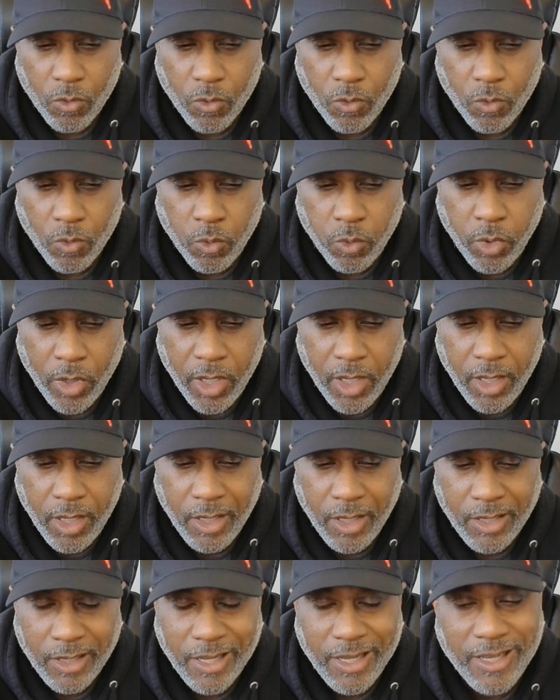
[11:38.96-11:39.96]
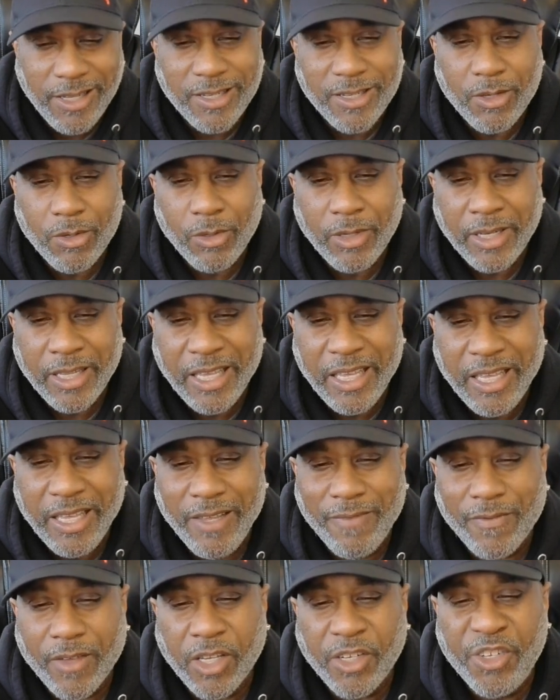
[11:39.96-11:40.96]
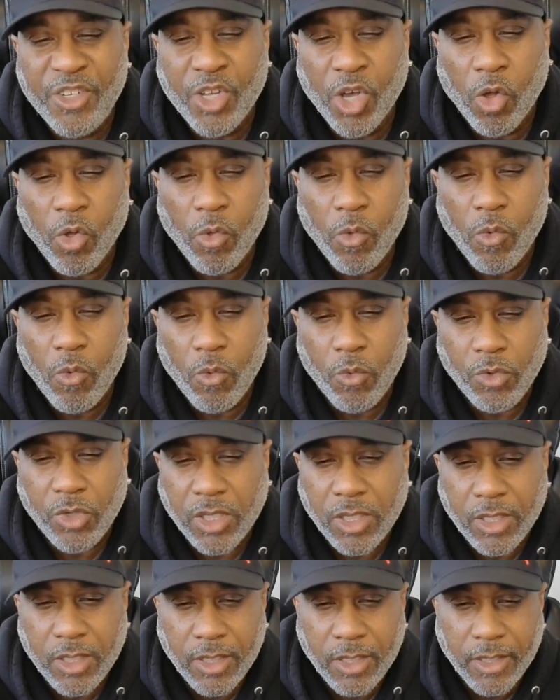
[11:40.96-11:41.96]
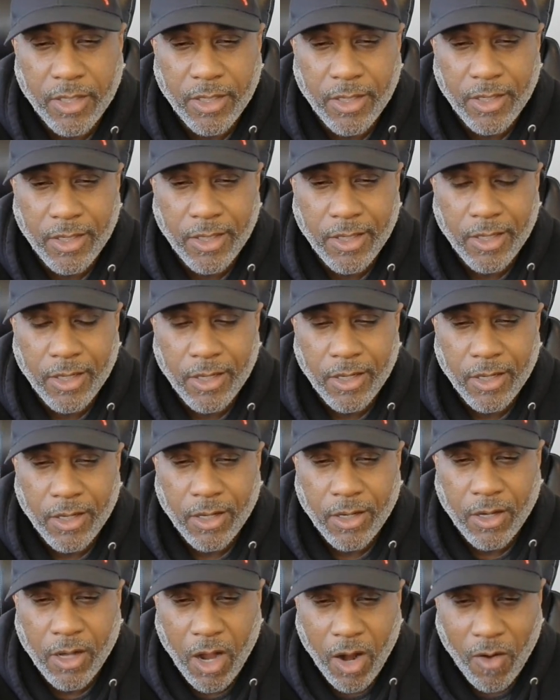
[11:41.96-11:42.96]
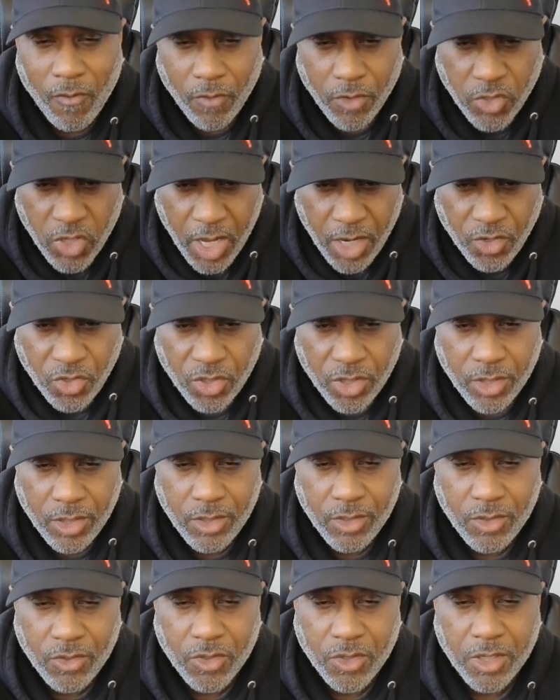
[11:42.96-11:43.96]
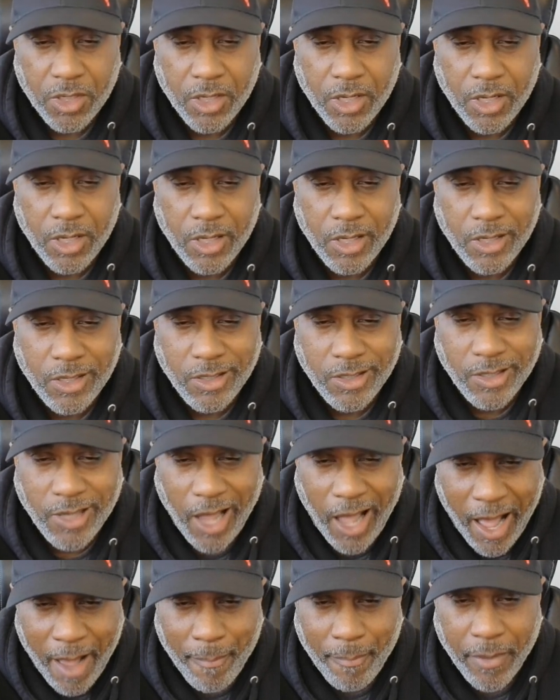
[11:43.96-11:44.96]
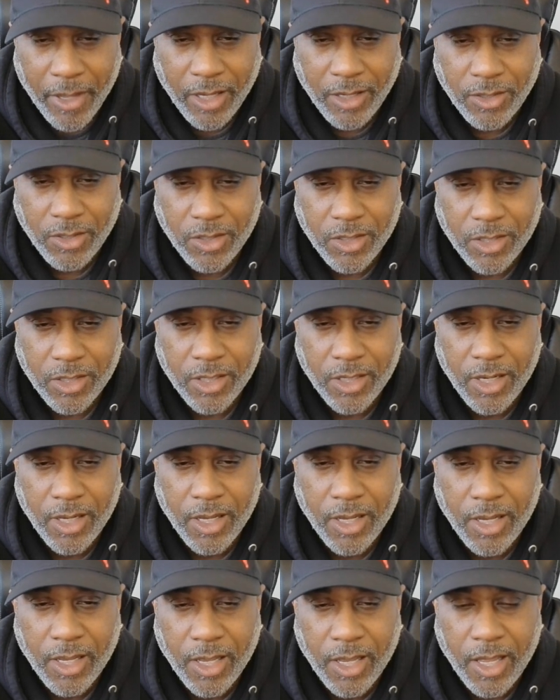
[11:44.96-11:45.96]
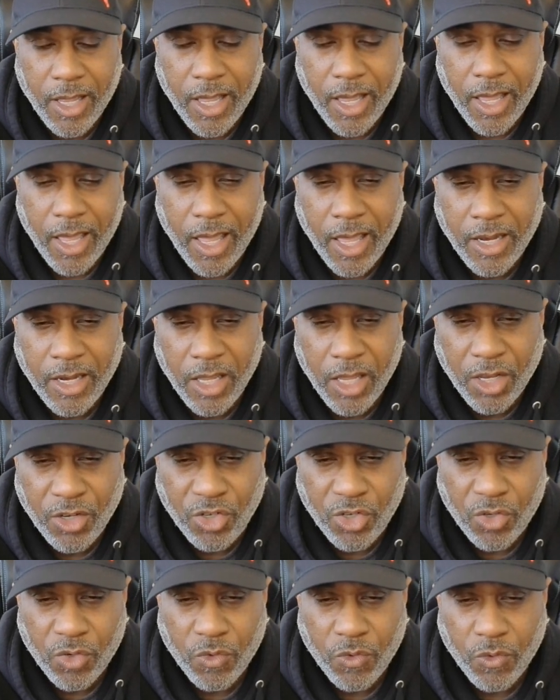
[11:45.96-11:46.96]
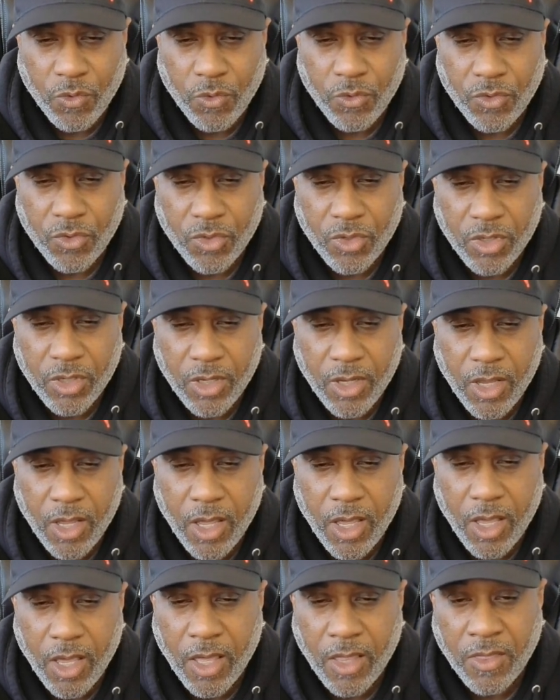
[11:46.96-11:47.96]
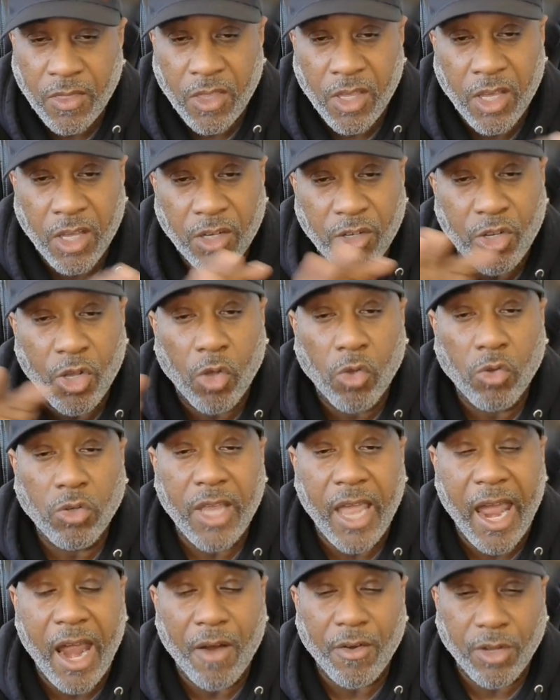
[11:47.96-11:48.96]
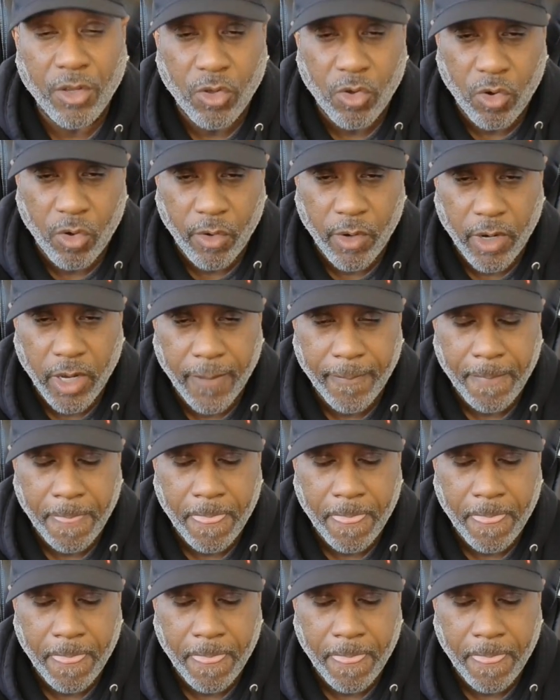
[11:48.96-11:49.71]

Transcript: we need to leave adult conversations, topics, and issues in the adult category.